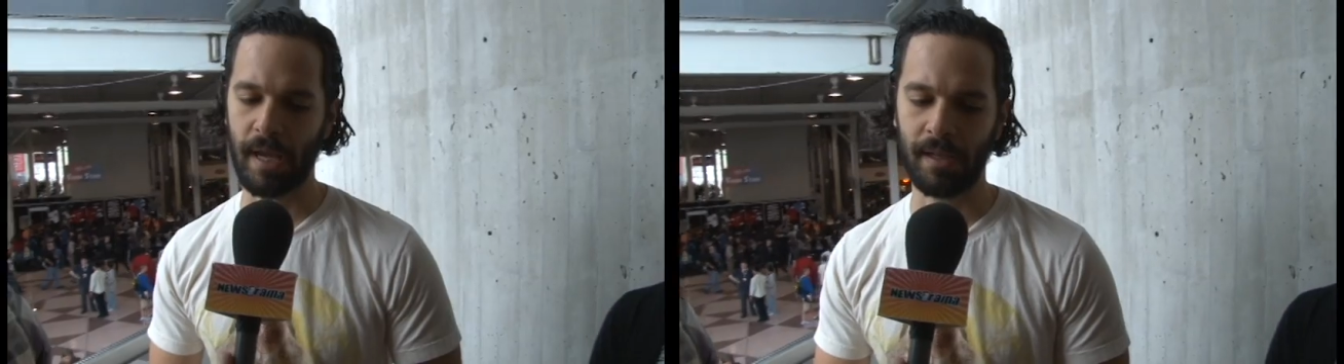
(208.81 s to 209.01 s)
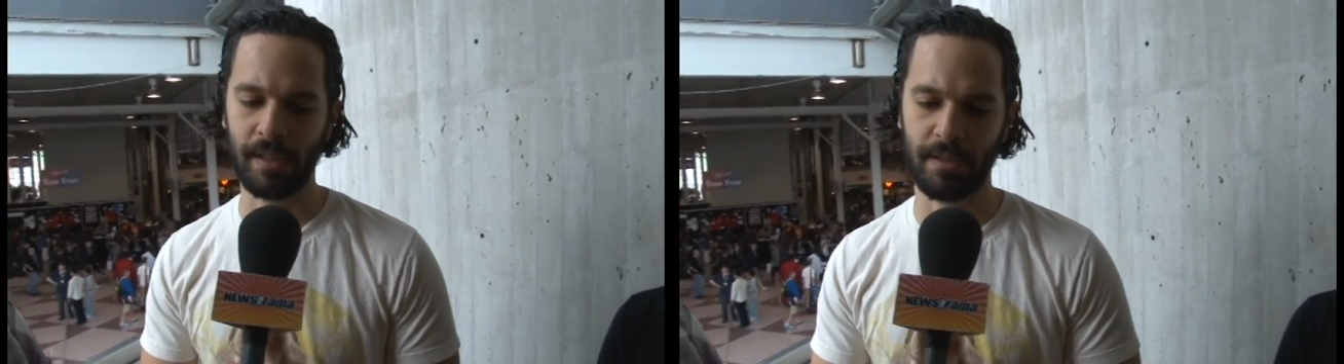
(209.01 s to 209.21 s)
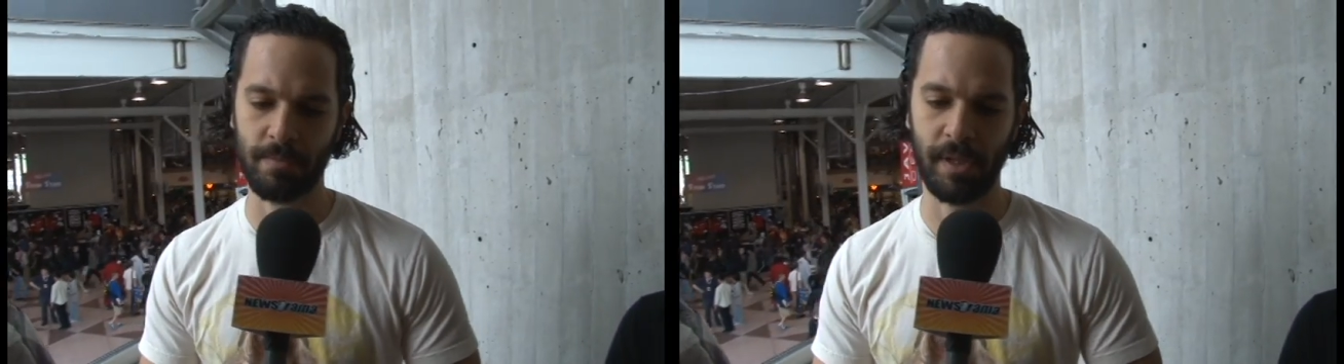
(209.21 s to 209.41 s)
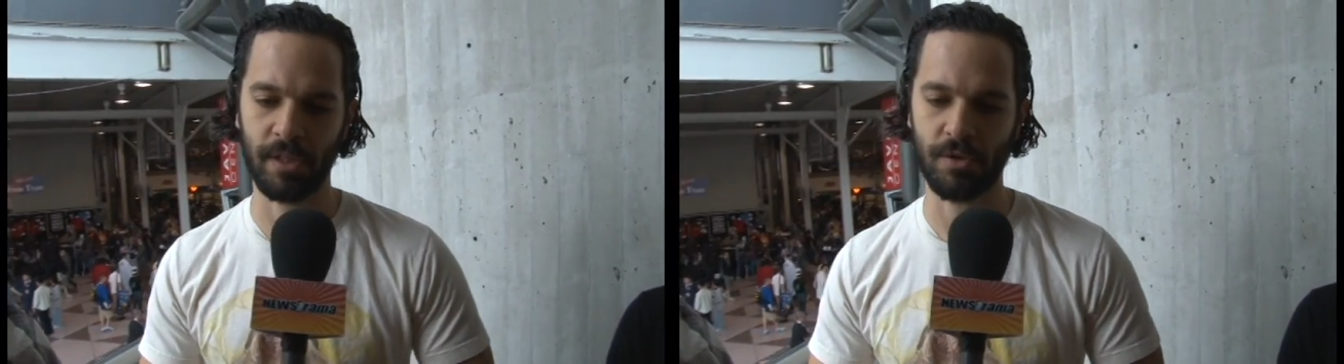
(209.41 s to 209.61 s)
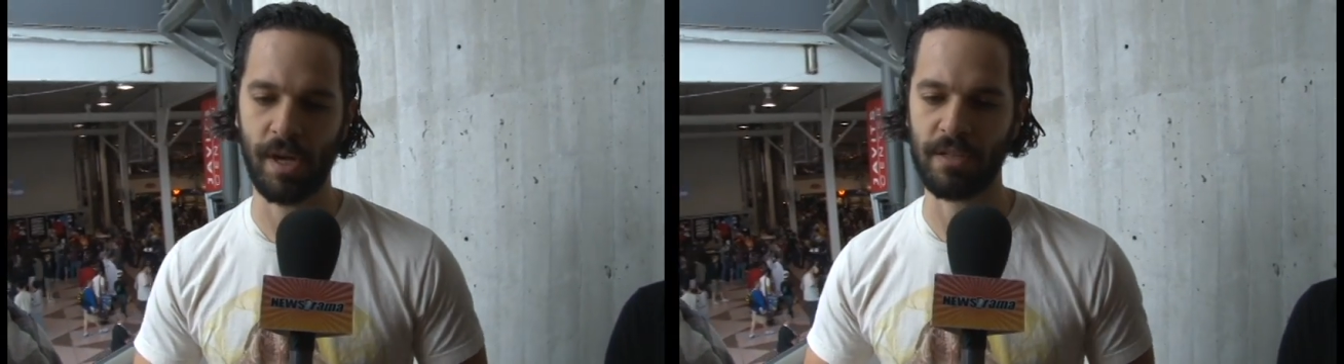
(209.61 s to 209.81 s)
Ellie is being
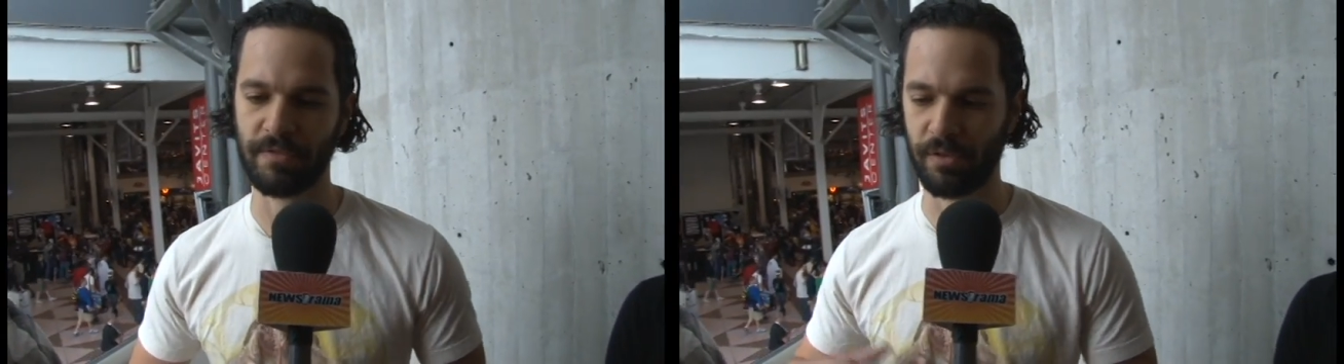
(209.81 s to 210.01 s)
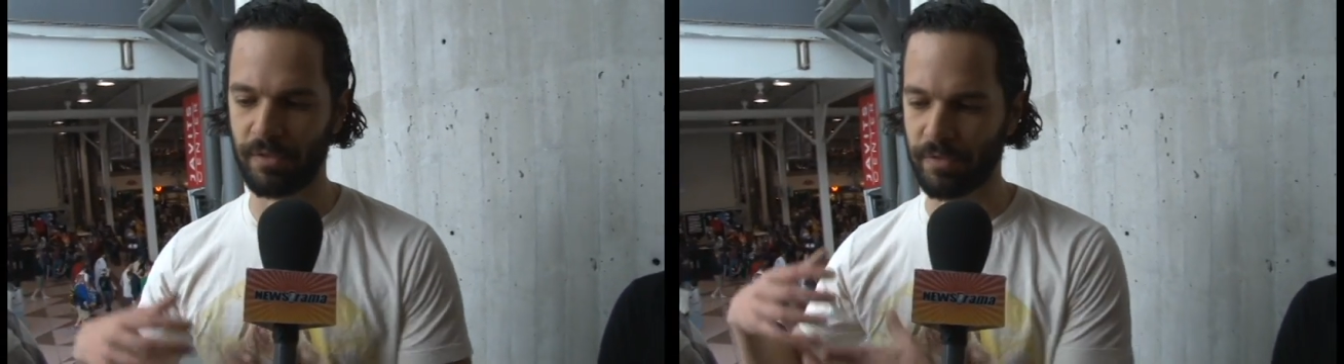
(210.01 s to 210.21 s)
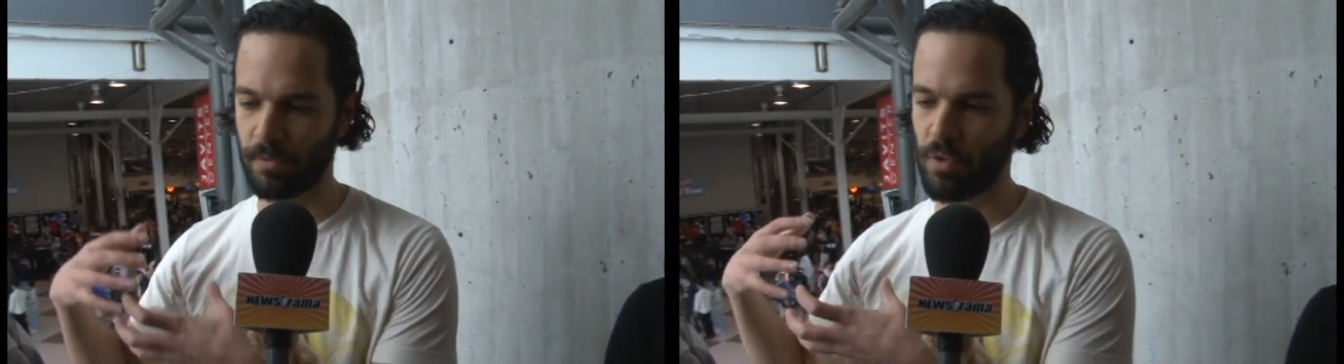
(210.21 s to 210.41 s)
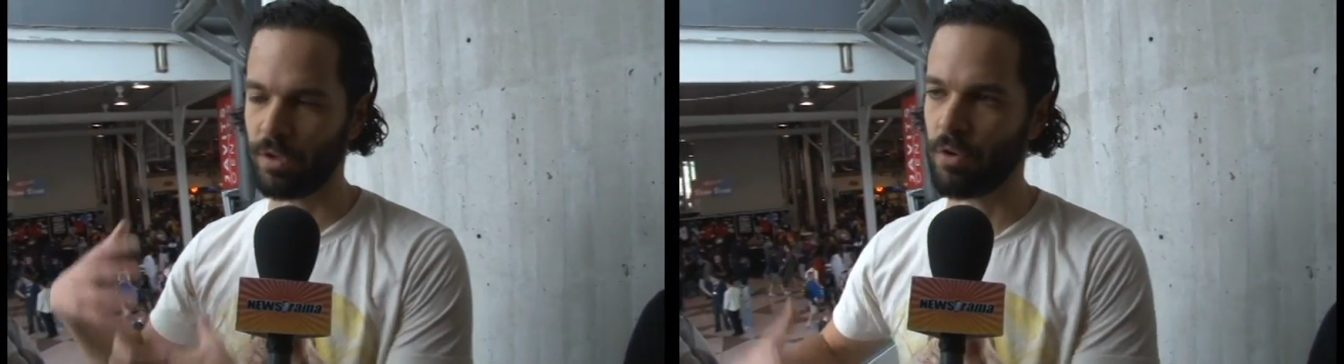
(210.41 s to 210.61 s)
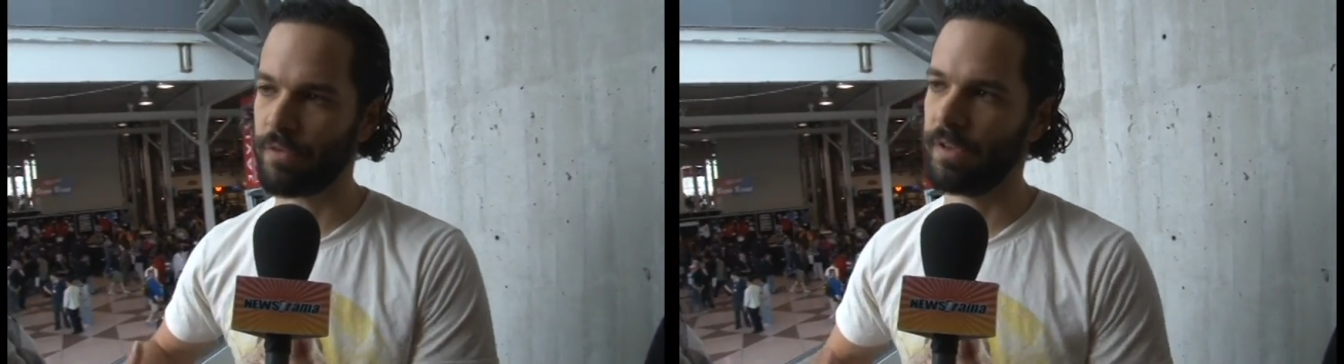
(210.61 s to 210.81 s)
transferred from one
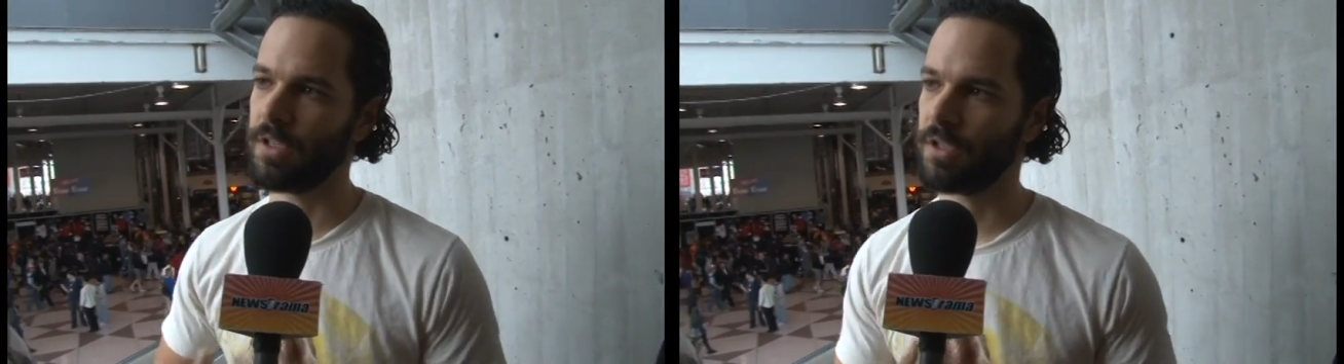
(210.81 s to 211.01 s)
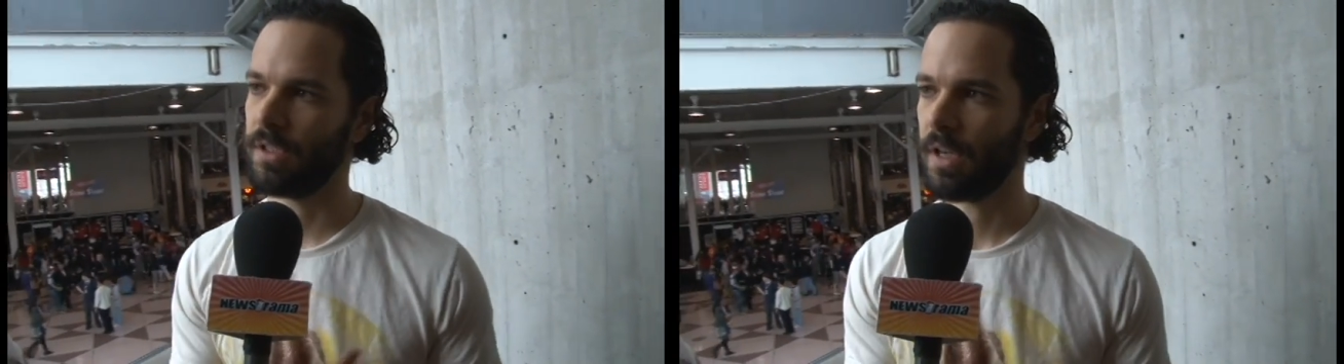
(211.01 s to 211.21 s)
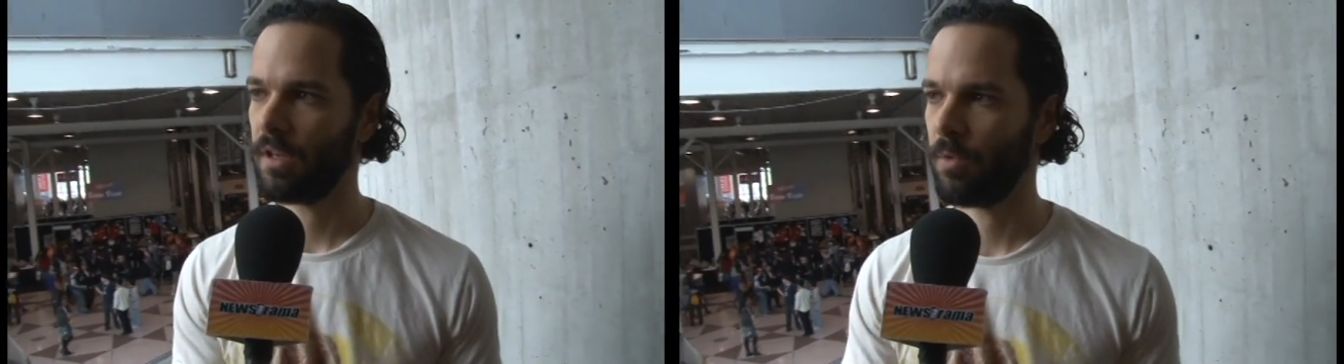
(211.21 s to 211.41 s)
orphanage to another.